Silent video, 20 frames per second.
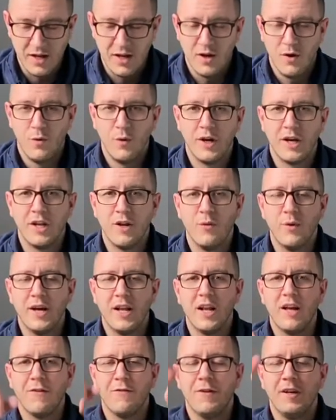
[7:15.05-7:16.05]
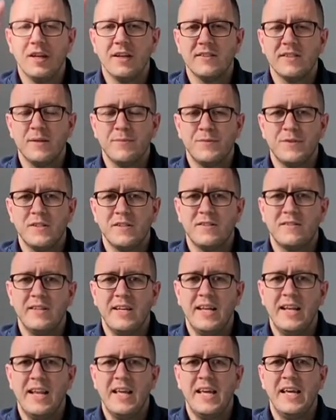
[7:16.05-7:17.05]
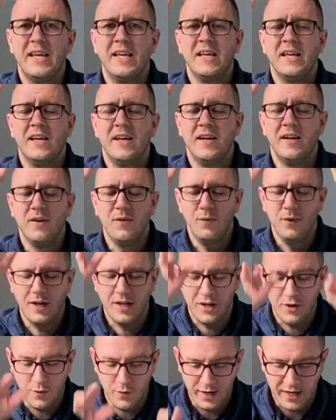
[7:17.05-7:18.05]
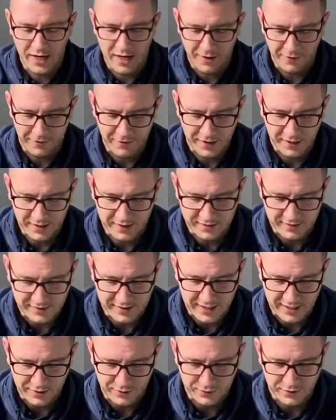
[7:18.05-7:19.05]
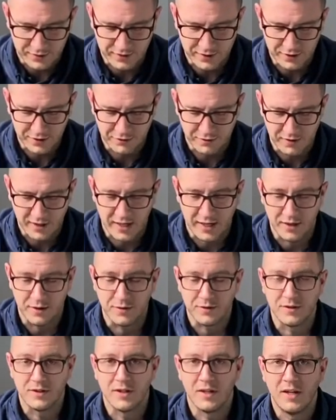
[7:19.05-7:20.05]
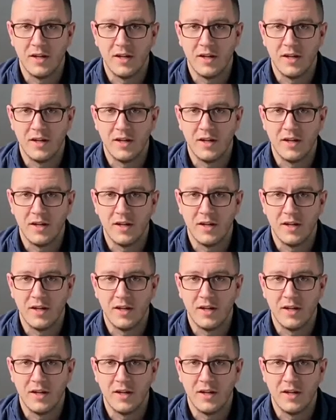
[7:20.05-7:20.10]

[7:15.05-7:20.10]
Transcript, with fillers: We're going to wiggle our fingers up to the ceiling. We're going to wiggle our fingers down to the ground.